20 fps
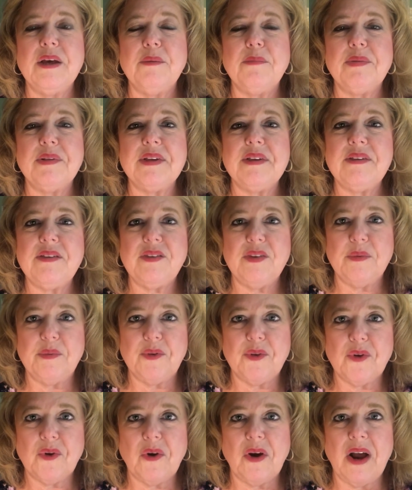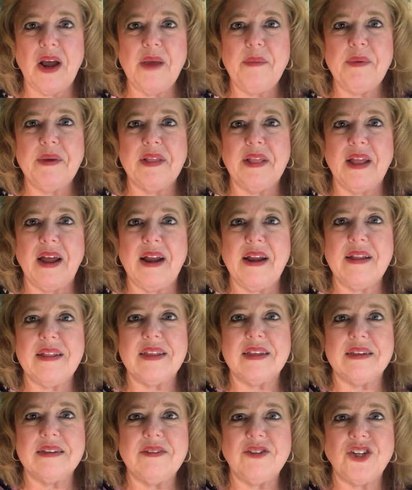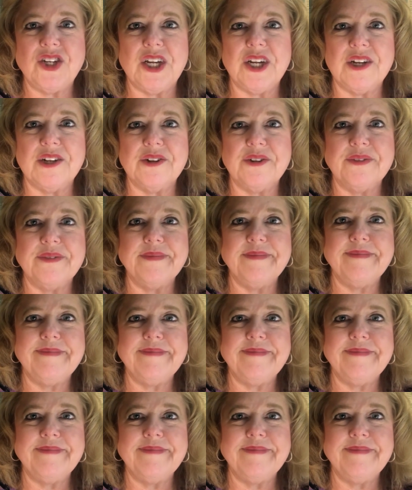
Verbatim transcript: Please subscribe and like this channel.